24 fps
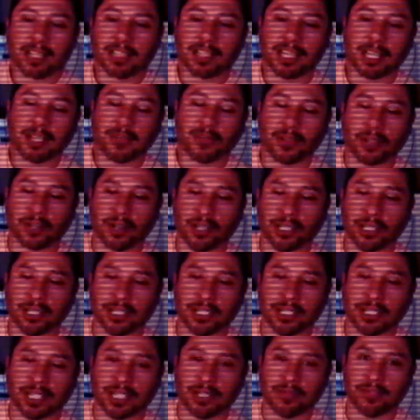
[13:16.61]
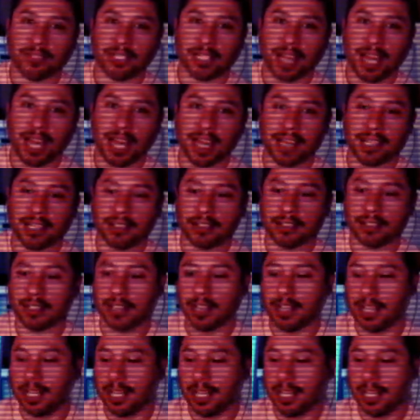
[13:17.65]
because you coming home with a paycheck is a
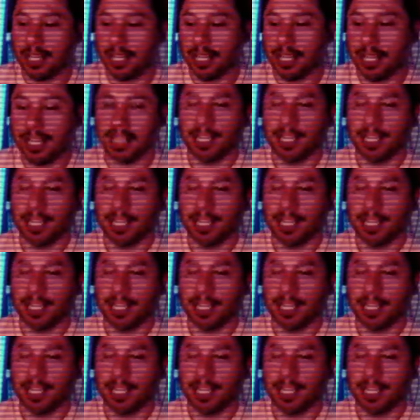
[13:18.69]
commodity.